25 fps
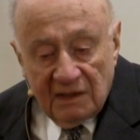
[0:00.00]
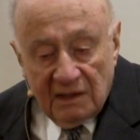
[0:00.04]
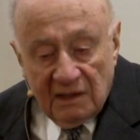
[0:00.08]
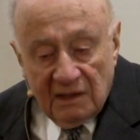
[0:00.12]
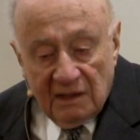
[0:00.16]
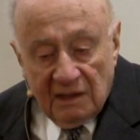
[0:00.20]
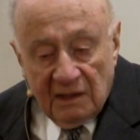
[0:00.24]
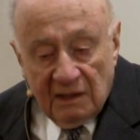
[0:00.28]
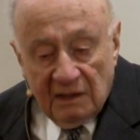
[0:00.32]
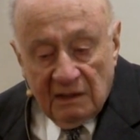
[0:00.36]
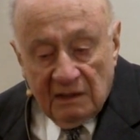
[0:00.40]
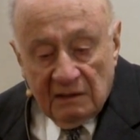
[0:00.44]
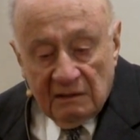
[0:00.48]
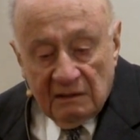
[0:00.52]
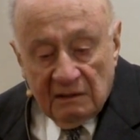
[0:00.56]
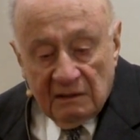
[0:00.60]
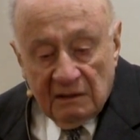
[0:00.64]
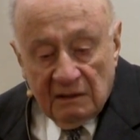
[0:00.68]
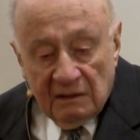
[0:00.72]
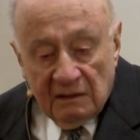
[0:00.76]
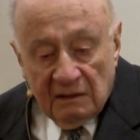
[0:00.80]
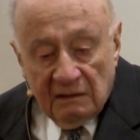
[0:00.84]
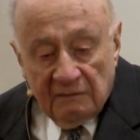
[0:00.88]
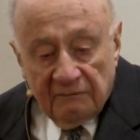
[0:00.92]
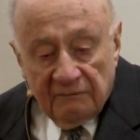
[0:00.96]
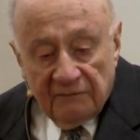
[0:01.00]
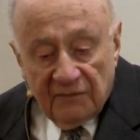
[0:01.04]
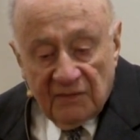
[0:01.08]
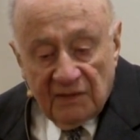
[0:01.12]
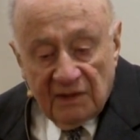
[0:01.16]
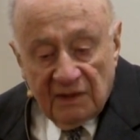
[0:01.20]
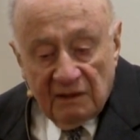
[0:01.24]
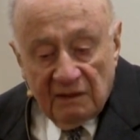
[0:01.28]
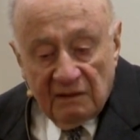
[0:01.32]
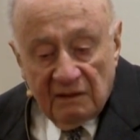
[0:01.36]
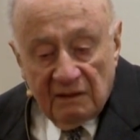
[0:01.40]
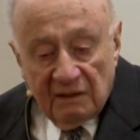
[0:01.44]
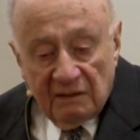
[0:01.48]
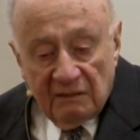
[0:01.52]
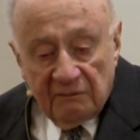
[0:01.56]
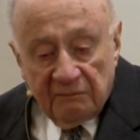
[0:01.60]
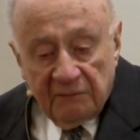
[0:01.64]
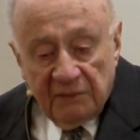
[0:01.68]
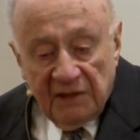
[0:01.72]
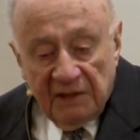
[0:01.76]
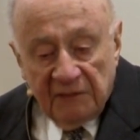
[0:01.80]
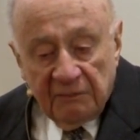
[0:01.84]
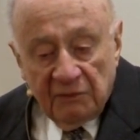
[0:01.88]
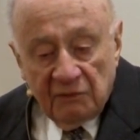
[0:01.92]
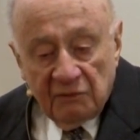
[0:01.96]
And uh,
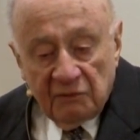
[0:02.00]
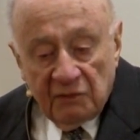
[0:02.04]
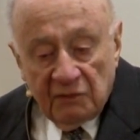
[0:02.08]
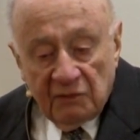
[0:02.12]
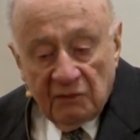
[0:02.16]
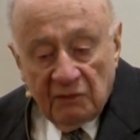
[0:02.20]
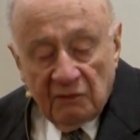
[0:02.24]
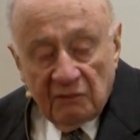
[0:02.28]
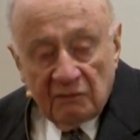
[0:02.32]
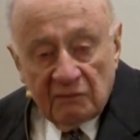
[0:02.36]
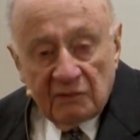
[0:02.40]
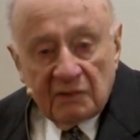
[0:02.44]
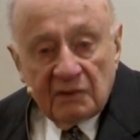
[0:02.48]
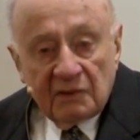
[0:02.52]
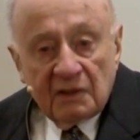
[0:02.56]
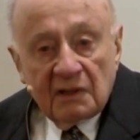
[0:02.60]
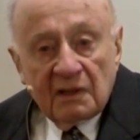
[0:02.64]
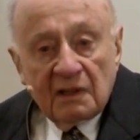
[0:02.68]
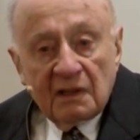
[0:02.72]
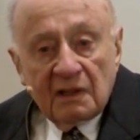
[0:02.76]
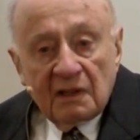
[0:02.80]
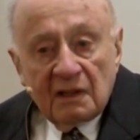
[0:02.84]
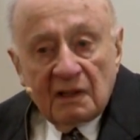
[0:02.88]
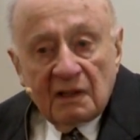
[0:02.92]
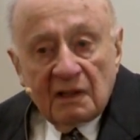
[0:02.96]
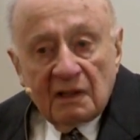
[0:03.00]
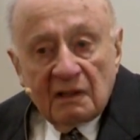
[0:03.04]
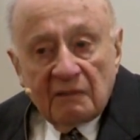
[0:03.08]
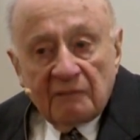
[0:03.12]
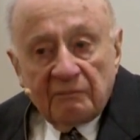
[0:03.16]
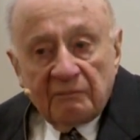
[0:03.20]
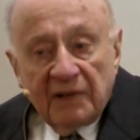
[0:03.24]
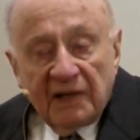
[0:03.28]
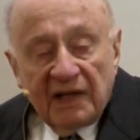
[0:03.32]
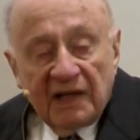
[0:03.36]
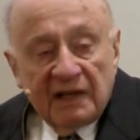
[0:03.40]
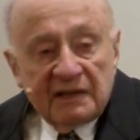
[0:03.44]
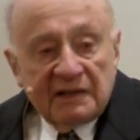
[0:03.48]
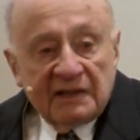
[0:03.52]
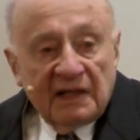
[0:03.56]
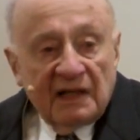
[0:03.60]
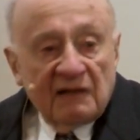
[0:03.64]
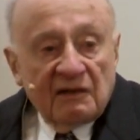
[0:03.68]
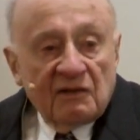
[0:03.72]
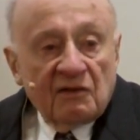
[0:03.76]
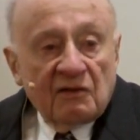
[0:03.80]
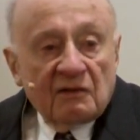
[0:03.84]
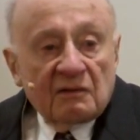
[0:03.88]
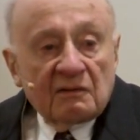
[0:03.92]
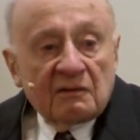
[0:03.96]
people who don't pay
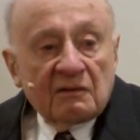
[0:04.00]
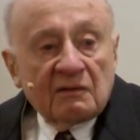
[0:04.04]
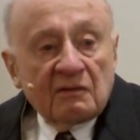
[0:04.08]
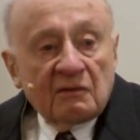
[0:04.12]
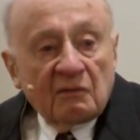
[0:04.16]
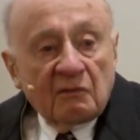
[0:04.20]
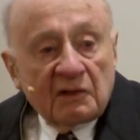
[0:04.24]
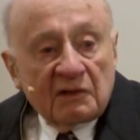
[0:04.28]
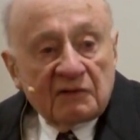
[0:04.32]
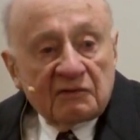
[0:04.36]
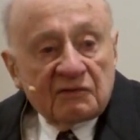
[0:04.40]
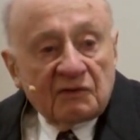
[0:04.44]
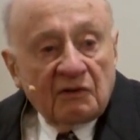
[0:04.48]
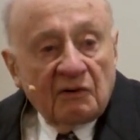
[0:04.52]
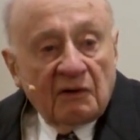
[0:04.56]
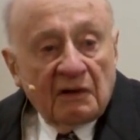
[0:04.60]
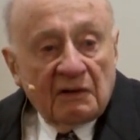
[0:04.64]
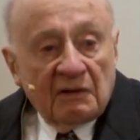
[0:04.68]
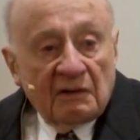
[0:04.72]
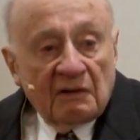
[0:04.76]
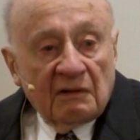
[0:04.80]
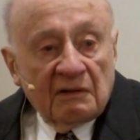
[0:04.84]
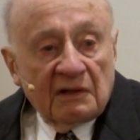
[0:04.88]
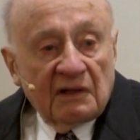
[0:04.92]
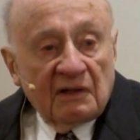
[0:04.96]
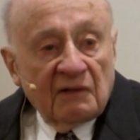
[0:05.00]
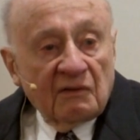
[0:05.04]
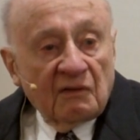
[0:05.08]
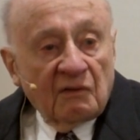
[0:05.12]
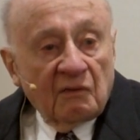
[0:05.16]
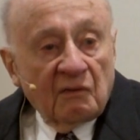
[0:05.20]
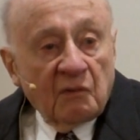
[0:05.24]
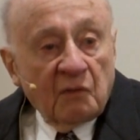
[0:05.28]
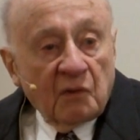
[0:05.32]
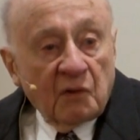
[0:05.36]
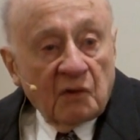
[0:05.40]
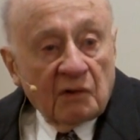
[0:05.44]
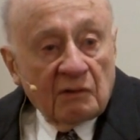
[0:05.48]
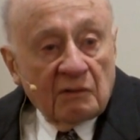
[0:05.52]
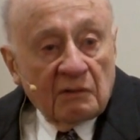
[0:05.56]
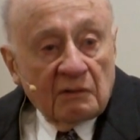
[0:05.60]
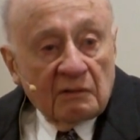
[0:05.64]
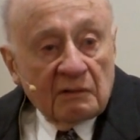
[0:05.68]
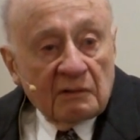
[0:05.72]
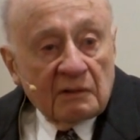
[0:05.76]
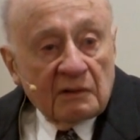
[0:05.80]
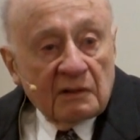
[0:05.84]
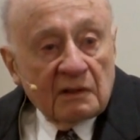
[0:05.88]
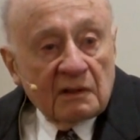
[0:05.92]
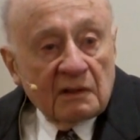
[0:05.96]
attention to what's going on in the
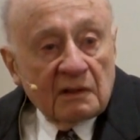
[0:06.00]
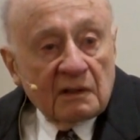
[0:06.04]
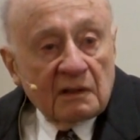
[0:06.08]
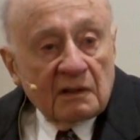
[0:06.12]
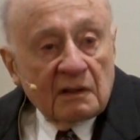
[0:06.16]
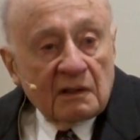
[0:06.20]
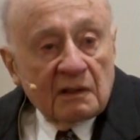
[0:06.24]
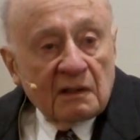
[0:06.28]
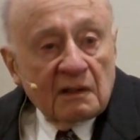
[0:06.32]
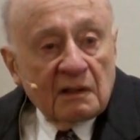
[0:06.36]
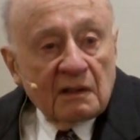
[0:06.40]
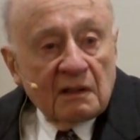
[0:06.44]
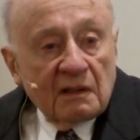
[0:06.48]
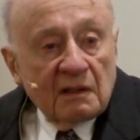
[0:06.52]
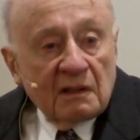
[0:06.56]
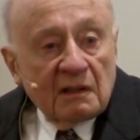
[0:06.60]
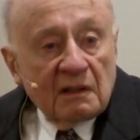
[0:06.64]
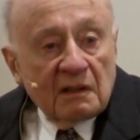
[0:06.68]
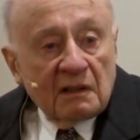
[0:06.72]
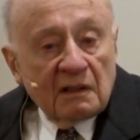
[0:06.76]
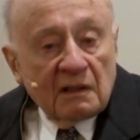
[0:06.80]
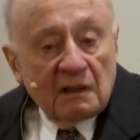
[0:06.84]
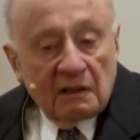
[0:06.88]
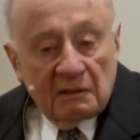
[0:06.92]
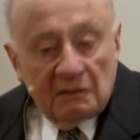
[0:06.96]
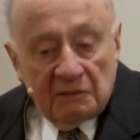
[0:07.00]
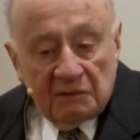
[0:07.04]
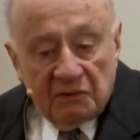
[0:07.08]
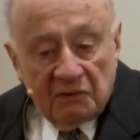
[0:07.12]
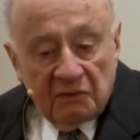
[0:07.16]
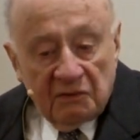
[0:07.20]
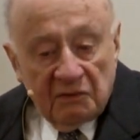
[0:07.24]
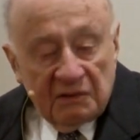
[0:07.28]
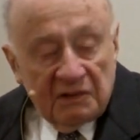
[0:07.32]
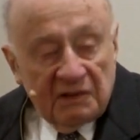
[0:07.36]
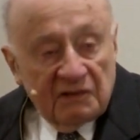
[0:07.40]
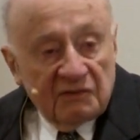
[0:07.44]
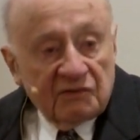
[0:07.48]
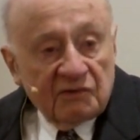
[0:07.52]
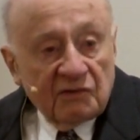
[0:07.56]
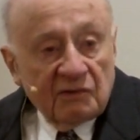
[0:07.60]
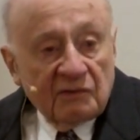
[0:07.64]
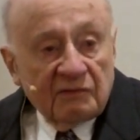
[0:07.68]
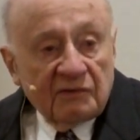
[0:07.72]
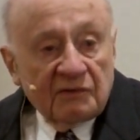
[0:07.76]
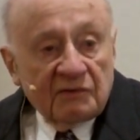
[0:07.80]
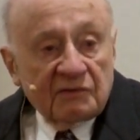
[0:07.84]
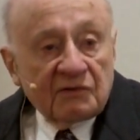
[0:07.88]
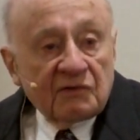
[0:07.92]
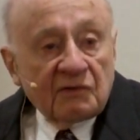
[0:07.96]
world do a
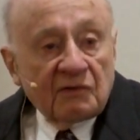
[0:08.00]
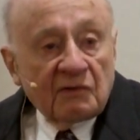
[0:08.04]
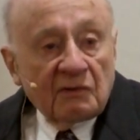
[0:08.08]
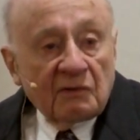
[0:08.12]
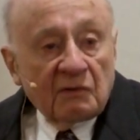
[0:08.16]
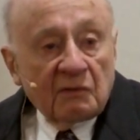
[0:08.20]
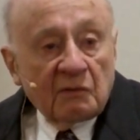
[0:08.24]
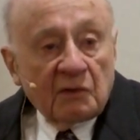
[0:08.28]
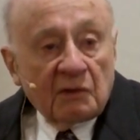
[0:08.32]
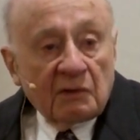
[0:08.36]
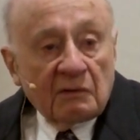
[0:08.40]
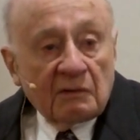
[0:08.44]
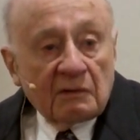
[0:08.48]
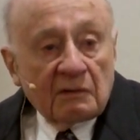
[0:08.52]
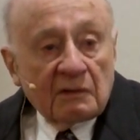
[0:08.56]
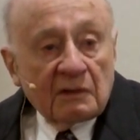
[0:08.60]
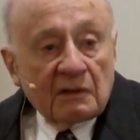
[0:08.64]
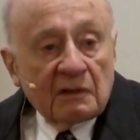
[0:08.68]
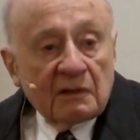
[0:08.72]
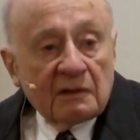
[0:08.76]
disservice to the world.